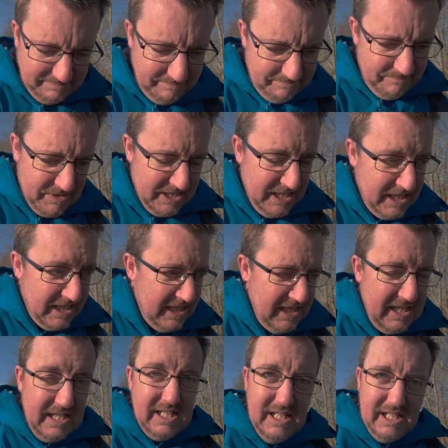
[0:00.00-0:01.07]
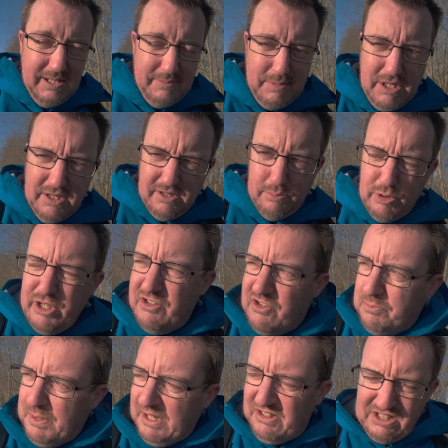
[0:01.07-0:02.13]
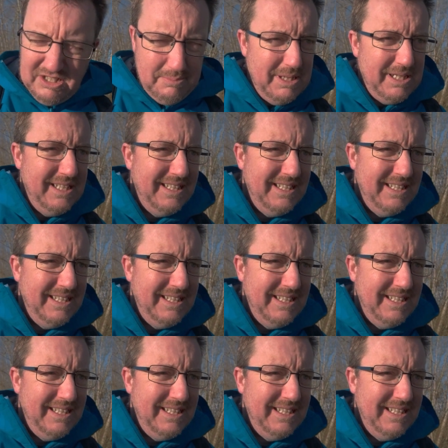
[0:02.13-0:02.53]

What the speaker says: The breeze has picked up.